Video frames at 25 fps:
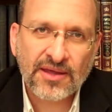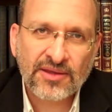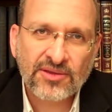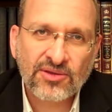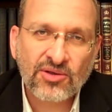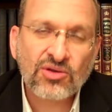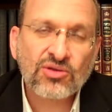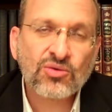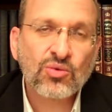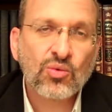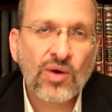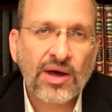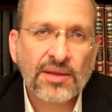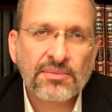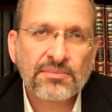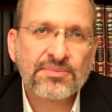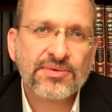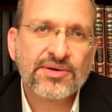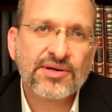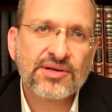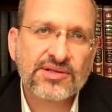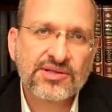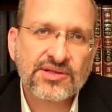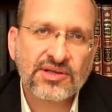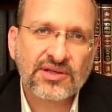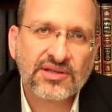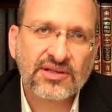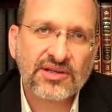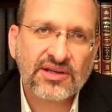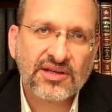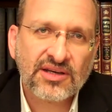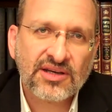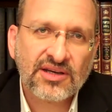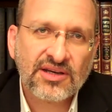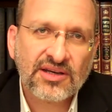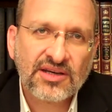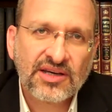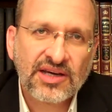not one person,
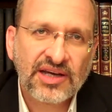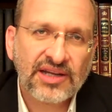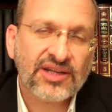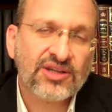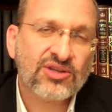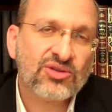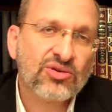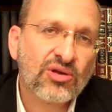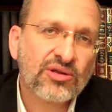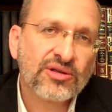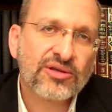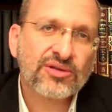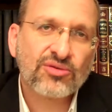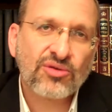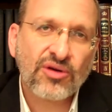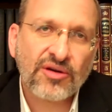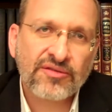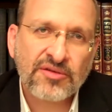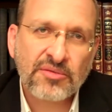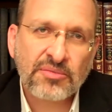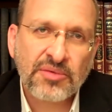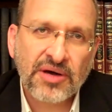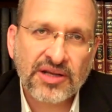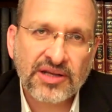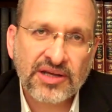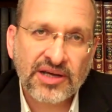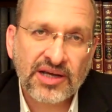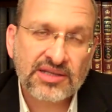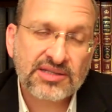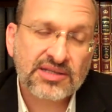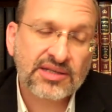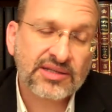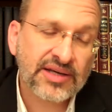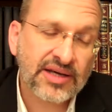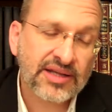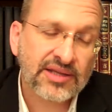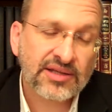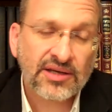and he told it to everybody else,
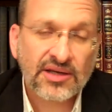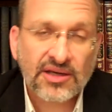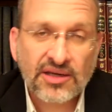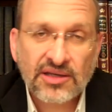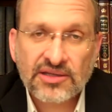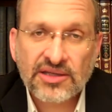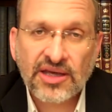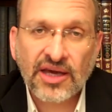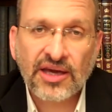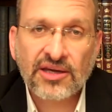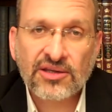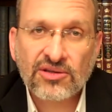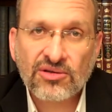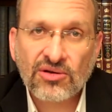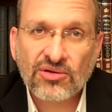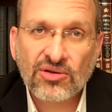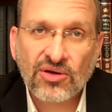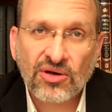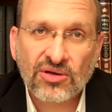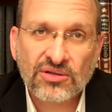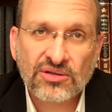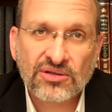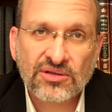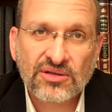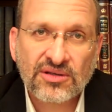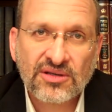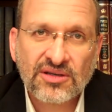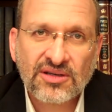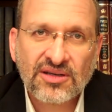and then take it or not,